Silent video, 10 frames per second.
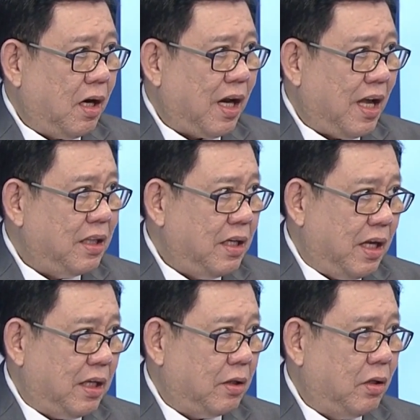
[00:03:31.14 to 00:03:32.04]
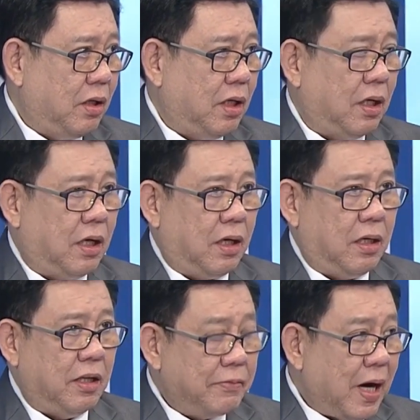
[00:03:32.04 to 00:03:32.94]
candidate.
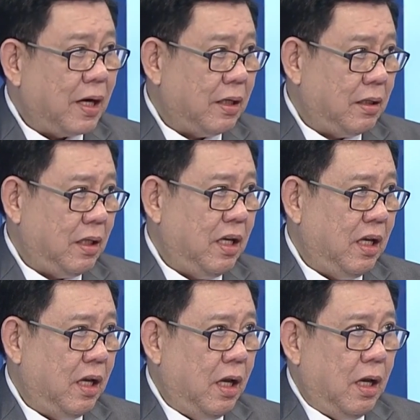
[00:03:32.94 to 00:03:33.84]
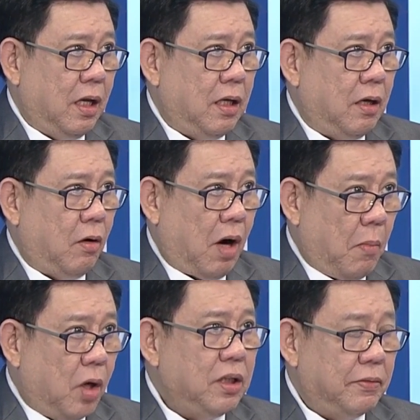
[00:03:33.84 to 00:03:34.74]
In fact,
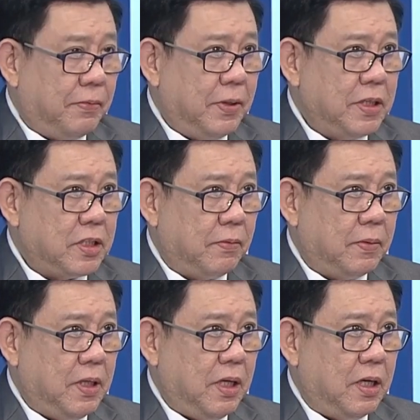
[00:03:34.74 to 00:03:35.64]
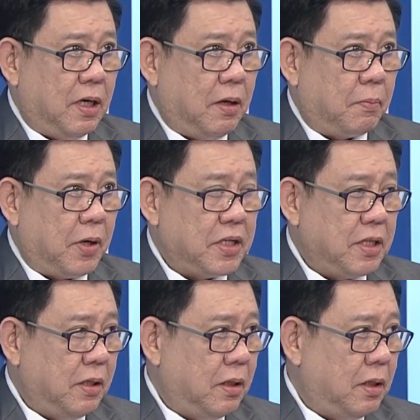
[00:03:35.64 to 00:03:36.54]
among the first of the
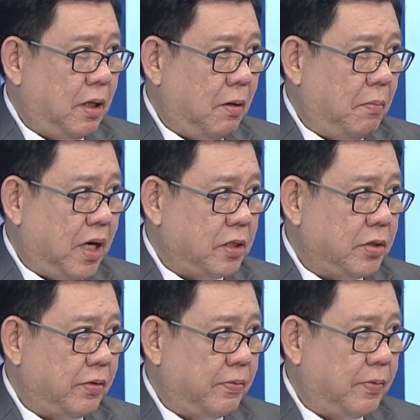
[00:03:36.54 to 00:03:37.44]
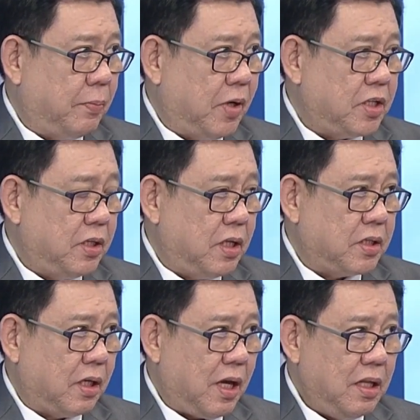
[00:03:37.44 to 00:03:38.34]
present batch of
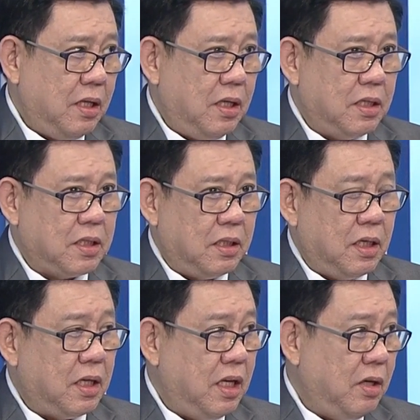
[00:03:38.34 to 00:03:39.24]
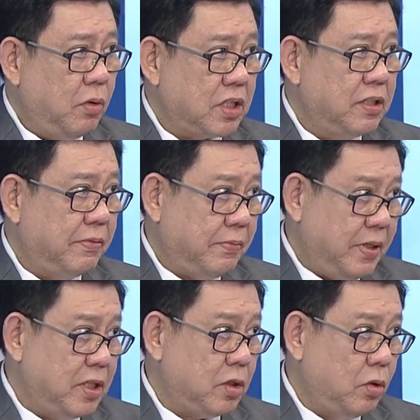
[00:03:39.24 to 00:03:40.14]
presidential candidates, I think he was the
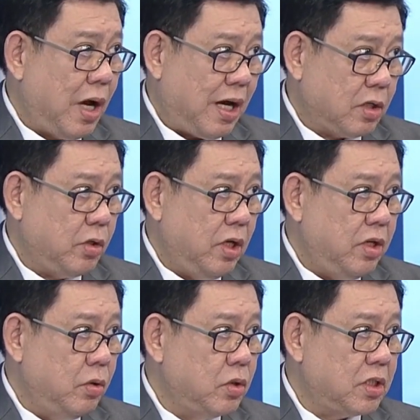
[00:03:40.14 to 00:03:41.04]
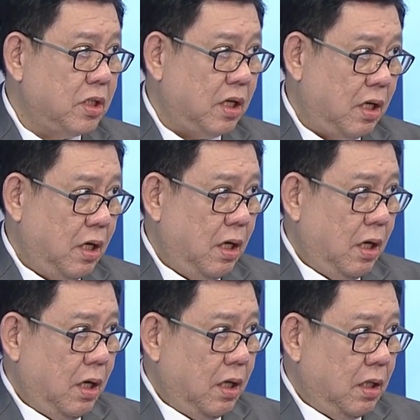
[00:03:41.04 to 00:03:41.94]
first to actually use the
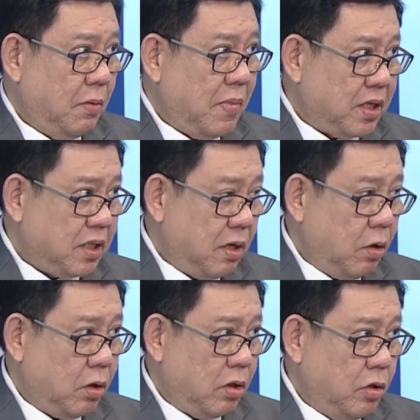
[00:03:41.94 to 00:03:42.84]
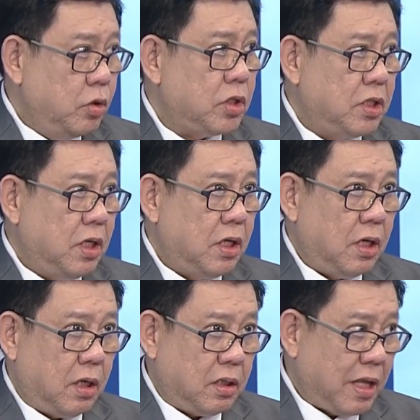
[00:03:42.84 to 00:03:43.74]
message, or use
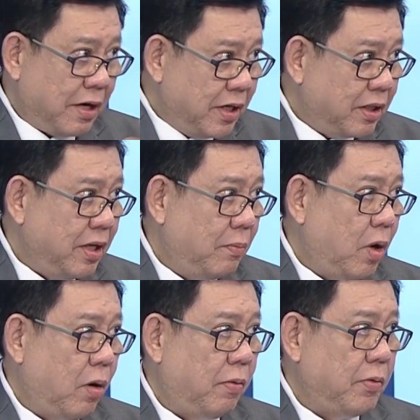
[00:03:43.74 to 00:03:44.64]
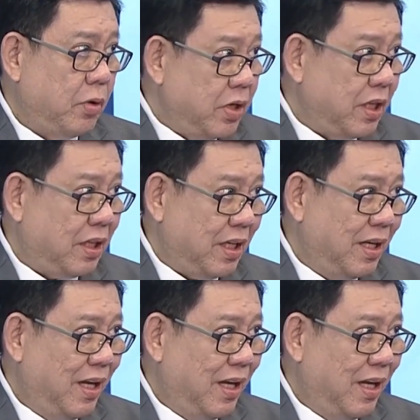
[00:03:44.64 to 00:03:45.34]
the narrative of unity.